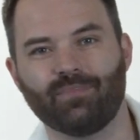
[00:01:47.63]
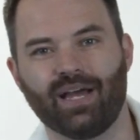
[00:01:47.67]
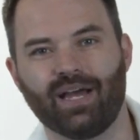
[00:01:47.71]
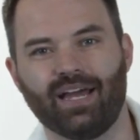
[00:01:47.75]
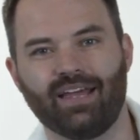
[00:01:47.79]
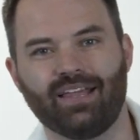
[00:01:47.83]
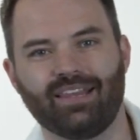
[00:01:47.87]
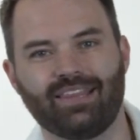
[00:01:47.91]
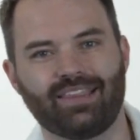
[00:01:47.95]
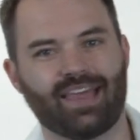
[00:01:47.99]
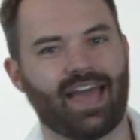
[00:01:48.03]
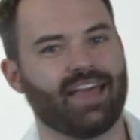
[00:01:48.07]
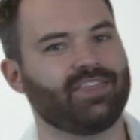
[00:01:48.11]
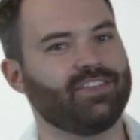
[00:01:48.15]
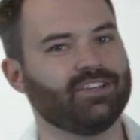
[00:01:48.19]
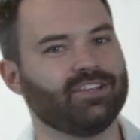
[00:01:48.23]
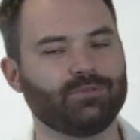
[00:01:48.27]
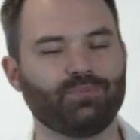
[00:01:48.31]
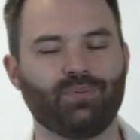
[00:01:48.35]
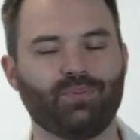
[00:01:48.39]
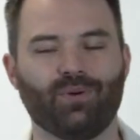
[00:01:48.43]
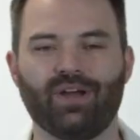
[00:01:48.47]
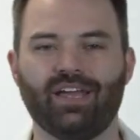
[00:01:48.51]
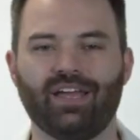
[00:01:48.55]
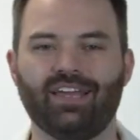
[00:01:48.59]
But at this
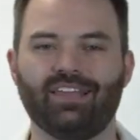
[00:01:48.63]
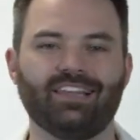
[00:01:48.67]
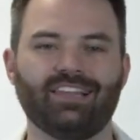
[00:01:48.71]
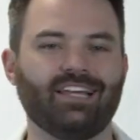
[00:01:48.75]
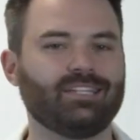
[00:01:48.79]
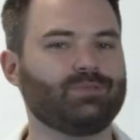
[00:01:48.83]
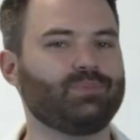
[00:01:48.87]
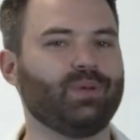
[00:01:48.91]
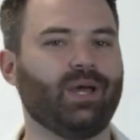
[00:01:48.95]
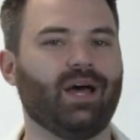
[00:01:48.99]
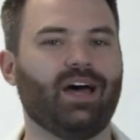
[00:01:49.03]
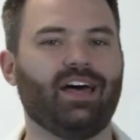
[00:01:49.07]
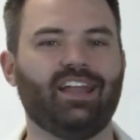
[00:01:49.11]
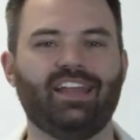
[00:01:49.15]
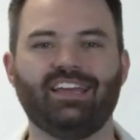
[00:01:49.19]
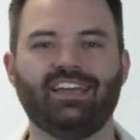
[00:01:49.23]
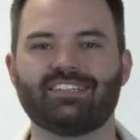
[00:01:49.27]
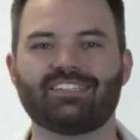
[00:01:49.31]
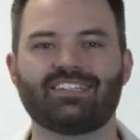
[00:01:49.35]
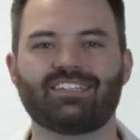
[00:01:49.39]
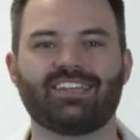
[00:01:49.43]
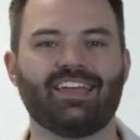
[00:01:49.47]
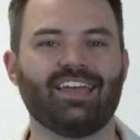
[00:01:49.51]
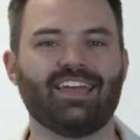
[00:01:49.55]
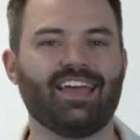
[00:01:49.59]
point, let's be
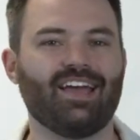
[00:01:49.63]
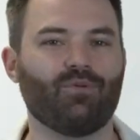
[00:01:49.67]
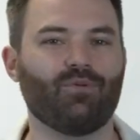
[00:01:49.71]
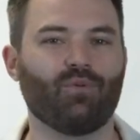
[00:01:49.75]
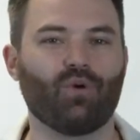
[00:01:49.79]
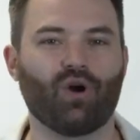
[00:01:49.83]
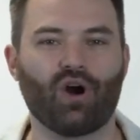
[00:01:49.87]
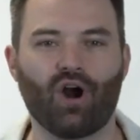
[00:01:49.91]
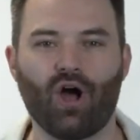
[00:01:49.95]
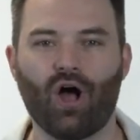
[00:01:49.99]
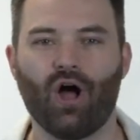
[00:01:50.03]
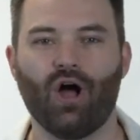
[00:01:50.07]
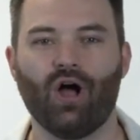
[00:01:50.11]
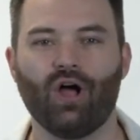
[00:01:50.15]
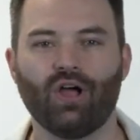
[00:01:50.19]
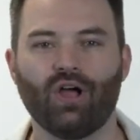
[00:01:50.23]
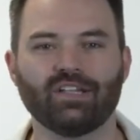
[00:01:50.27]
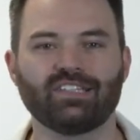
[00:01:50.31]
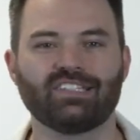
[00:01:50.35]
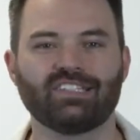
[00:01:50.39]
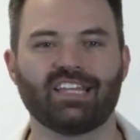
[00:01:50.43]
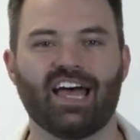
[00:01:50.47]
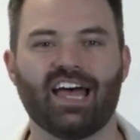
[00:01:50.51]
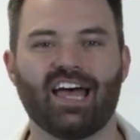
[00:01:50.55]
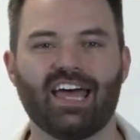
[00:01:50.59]
honest, we're
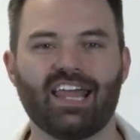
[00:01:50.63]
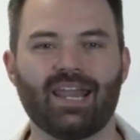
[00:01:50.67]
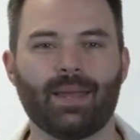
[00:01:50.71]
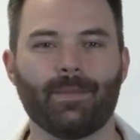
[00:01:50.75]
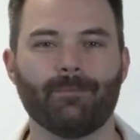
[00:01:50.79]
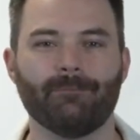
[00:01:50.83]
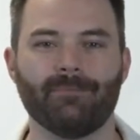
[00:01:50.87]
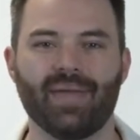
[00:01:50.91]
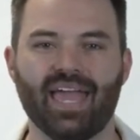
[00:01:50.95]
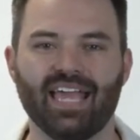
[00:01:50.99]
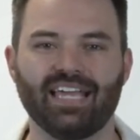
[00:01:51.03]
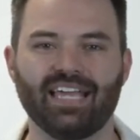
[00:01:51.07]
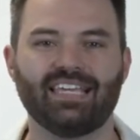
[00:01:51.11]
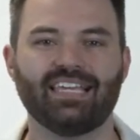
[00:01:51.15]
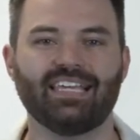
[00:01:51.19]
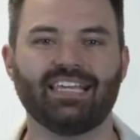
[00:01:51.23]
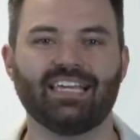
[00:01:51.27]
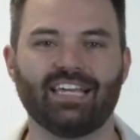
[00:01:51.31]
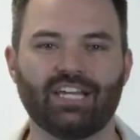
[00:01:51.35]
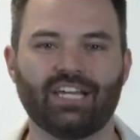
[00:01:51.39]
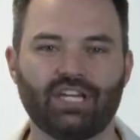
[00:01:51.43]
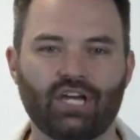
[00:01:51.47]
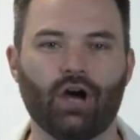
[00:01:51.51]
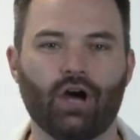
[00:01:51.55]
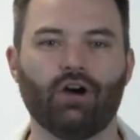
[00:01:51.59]
all done
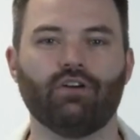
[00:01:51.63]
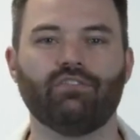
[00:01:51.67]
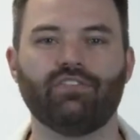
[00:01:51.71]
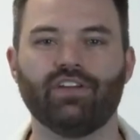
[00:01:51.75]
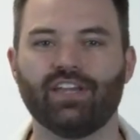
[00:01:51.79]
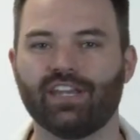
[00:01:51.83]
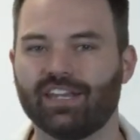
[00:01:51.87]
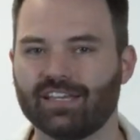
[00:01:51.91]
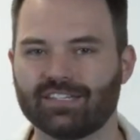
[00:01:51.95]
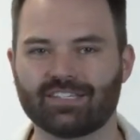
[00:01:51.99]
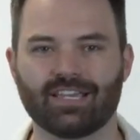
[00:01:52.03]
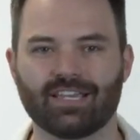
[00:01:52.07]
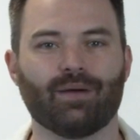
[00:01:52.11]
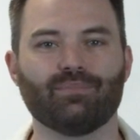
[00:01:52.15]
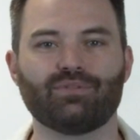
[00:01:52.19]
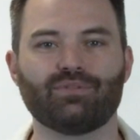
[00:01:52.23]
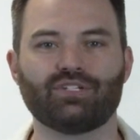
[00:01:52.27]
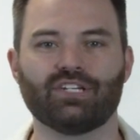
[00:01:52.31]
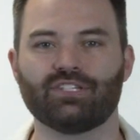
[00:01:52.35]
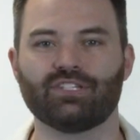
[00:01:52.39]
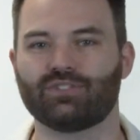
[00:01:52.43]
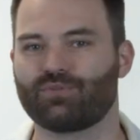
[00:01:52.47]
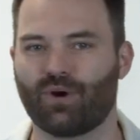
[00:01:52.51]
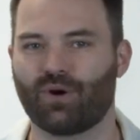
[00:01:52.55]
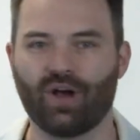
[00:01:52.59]
making COVID
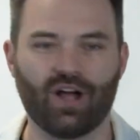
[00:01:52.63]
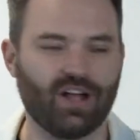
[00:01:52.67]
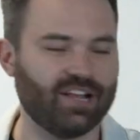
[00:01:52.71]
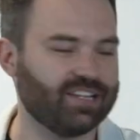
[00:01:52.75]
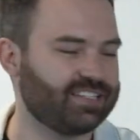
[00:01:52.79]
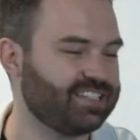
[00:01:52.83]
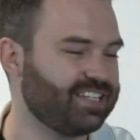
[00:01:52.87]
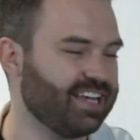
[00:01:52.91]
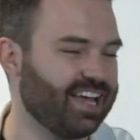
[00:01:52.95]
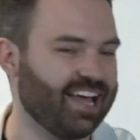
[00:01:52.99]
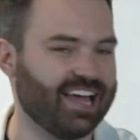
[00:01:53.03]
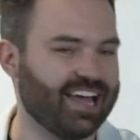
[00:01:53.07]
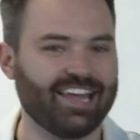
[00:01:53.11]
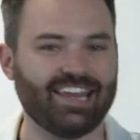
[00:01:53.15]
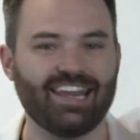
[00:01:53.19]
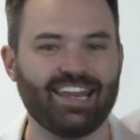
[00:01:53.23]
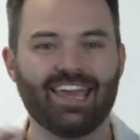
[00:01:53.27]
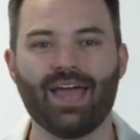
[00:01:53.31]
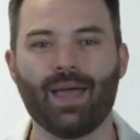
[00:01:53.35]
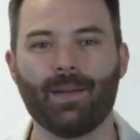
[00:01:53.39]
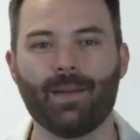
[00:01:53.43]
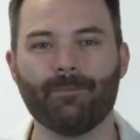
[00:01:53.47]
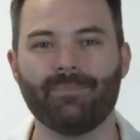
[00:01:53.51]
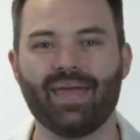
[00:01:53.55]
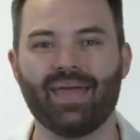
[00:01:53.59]
assumptions. We're all done
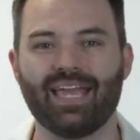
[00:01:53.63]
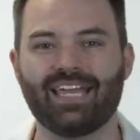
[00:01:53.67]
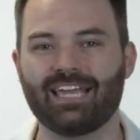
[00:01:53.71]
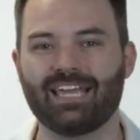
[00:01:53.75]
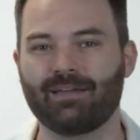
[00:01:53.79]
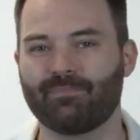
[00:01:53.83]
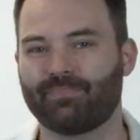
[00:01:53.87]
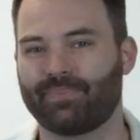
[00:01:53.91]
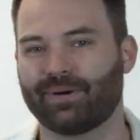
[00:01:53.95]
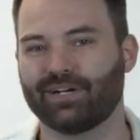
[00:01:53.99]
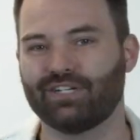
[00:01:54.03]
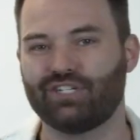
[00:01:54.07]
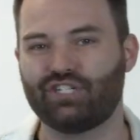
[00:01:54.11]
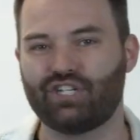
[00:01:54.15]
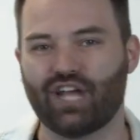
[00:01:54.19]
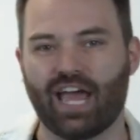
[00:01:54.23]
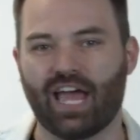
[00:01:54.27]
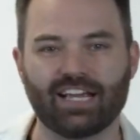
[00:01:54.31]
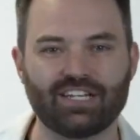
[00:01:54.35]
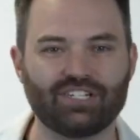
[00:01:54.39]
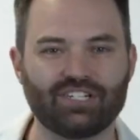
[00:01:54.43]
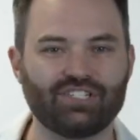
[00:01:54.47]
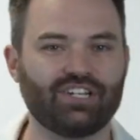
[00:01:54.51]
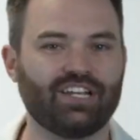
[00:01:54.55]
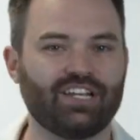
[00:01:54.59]
making
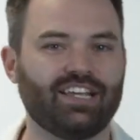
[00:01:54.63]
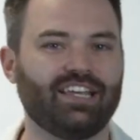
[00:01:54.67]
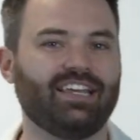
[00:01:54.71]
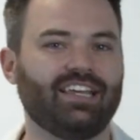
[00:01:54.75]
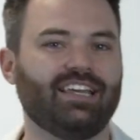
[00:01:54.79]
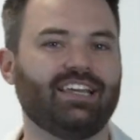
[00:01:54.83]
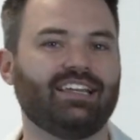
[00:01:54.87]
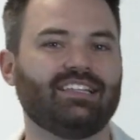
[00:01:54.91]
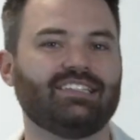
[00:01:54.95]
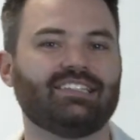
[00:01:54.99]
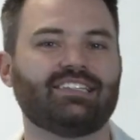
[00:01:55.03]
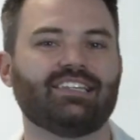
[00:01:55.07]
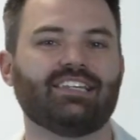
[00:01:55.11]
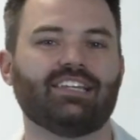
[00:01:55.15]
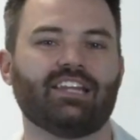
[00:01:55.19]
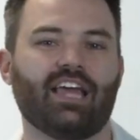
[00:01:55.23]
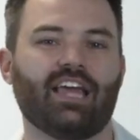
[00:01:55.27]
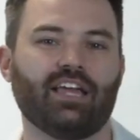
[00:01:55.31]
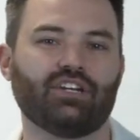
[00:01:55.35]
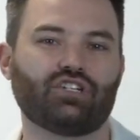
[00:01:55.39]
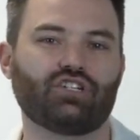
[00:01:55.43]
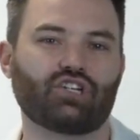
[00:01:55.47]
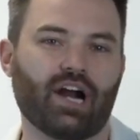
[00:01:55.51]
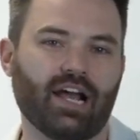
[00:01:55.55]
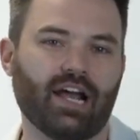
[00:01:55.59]
projections
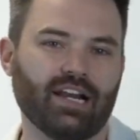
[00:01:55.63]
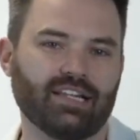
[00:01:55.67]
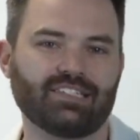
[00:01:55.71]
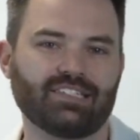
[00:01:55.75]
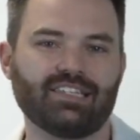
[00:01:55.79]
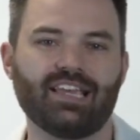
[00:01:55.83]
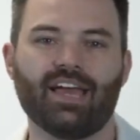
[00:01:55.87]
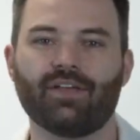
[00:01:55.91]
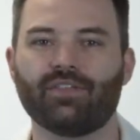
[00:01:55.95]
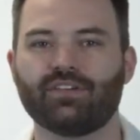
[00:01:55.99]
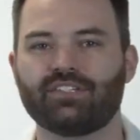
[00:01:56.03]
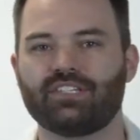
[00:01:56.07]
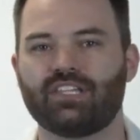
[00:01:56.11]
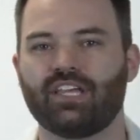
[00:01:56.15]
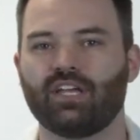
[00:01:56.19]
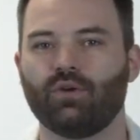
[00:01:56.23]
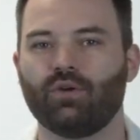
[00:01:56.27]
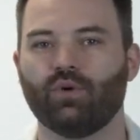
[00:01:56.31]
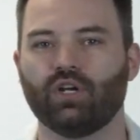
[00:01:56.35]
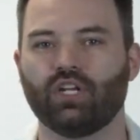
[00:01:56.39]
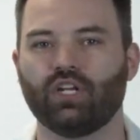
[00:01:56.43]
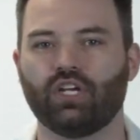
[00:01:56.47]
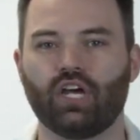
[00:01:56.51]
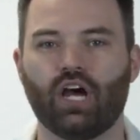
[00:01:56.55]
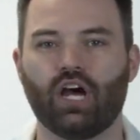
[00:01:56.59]
and trying to see how this thing
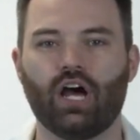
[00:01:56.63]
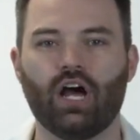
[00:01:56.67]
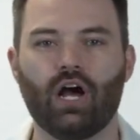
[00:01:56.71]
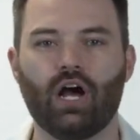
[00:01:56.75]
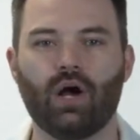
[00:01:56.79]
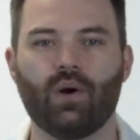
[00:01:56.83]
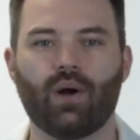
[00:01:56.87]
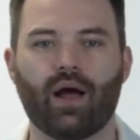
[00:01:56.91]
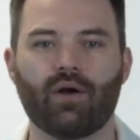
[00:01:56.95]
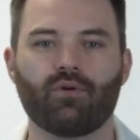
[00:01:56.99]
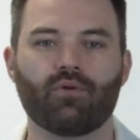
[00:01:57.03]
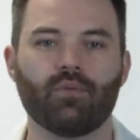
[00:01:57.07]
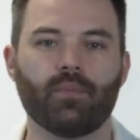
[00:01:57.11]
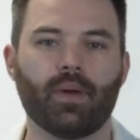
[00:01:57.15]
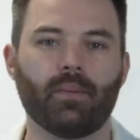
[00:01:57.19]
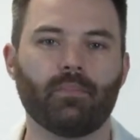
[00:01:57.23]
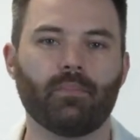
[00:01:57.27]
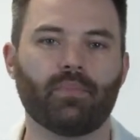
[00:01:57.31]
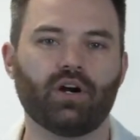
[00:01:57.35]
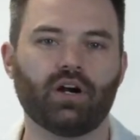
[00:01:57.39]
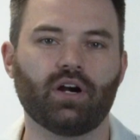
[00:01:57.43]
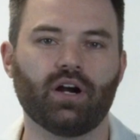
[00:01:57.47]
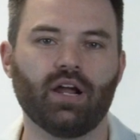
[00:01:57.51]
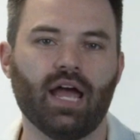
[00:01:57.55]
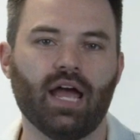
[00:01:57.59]
would go. I
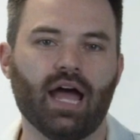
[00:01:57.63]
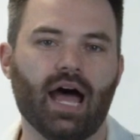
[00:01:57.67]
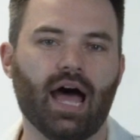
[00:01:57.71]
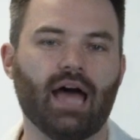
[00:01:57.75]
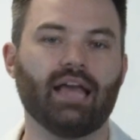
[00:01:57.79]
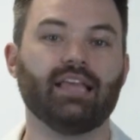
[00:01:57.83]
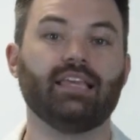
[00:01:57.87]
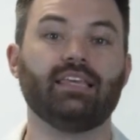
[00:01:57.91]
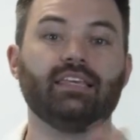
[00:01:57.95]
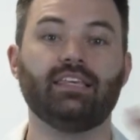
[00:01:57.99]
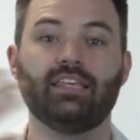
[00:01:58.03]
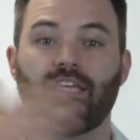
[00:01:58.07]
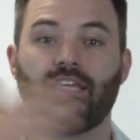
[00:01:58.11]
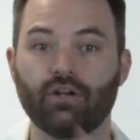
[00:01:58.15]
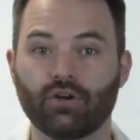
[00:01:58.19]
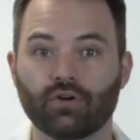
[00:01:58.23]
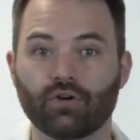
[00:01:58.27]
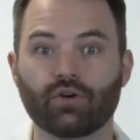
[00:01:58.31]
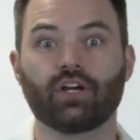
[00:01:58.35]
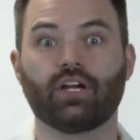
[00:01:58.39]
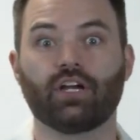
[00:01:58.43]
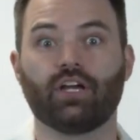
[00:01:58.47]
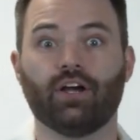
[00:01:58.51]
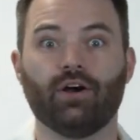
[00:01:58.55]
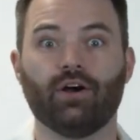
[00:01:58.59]
remember a
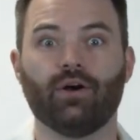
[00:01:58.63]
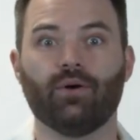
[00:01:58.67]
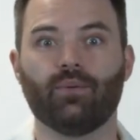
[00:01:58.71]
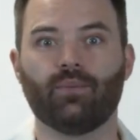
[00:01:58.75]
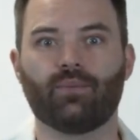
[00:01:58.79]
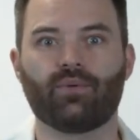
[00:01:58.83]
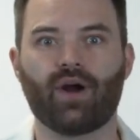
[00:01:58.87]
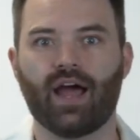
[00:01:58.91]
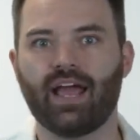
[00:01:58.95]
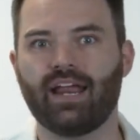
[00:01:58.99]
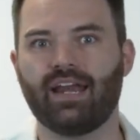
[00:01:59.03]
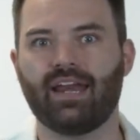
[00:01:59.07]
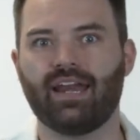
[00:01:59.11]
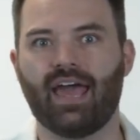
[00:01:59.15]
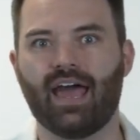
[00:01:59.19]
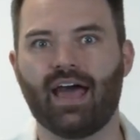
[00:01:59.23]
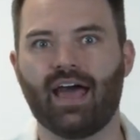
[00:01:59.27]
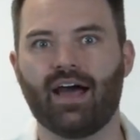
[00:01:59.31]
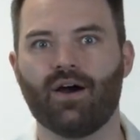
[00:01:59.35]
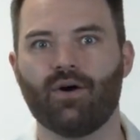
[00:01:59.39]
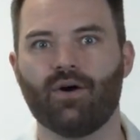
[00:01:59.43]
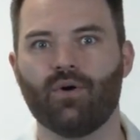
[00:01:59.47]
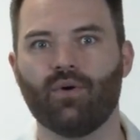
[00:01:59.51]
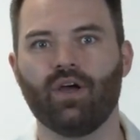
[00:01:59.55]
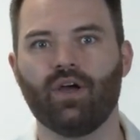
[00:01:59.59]
year ago, right
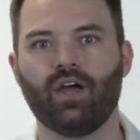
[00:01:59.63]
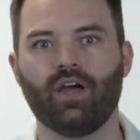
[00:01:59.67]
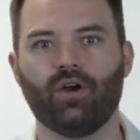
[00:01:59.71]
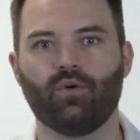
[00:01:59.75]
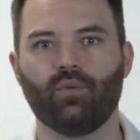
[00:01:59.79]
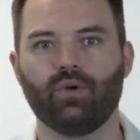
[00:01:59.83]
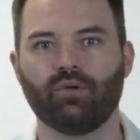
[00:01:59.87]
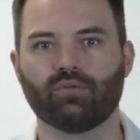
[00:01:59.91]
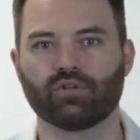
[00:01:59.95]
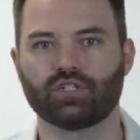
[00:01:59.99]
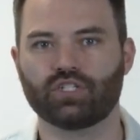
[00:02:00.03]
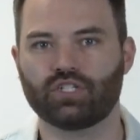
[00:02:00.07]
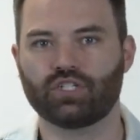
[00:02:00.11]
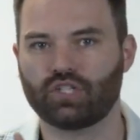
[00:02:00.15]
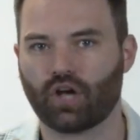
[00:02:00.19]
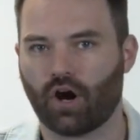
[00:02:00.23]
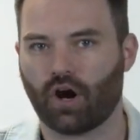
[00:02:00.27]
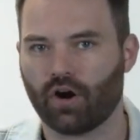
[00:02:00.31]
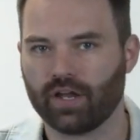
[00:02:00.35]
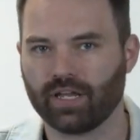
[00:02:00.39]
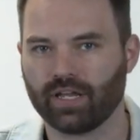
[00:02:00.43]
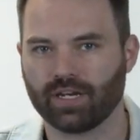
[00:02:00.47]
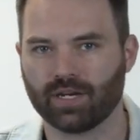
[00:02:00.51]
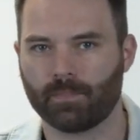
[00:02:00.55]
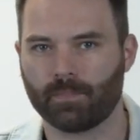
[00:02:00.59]
now, we were
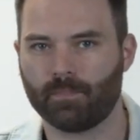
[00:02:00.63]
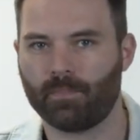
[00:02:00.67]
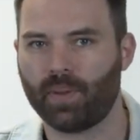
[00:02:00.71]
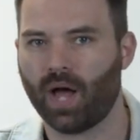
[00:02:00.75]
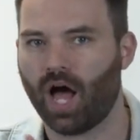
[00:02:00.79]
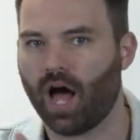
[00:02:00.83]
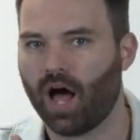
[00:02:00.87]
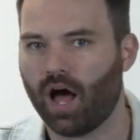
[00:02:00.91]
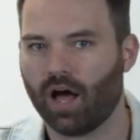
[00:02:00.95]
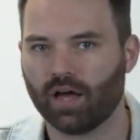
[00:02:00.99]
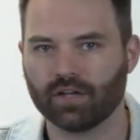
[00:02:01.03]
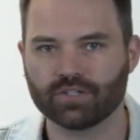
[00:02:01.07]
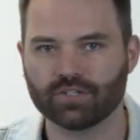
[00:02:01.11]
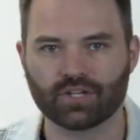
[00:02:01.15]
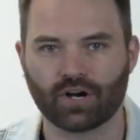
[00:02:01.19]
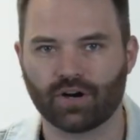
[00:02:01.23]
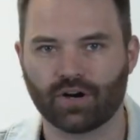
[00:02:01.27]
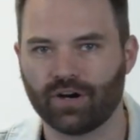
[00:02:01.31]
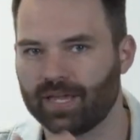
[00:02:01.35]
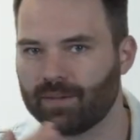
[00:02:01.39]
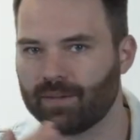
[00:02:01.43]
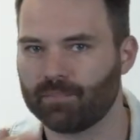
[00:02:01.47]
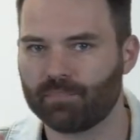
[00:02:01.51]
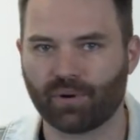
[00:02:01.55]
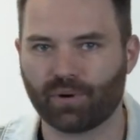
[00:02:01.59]
starting to pause our
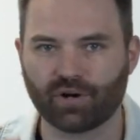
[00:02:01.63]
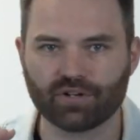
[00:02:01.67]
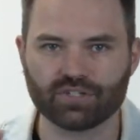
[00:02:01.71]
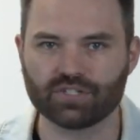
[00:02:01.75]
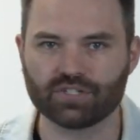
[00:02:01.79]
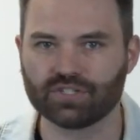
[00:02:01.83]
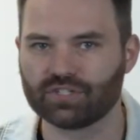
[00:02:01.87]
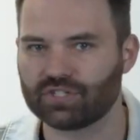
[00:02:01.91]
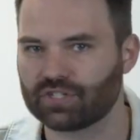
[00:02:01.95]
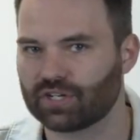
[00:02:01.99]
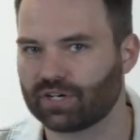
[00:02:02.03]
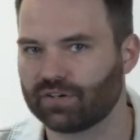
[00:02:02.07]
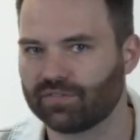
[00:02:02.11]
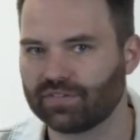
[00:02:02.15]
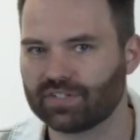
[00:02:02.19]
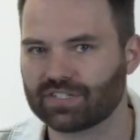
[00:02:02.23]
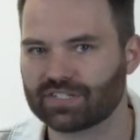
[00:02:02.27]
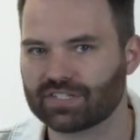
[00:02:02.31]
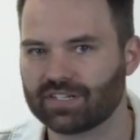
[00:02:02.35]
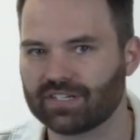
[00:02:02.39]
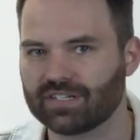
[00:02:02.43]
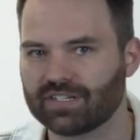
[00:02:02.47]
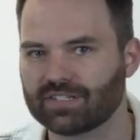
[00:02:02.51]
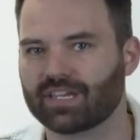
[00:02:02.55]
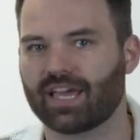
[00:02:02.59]
in-person
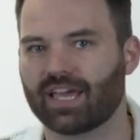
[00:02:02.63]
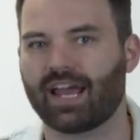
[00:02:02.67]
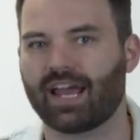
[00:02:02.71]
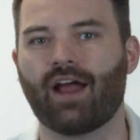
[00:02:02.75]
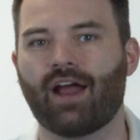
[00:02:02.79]
services.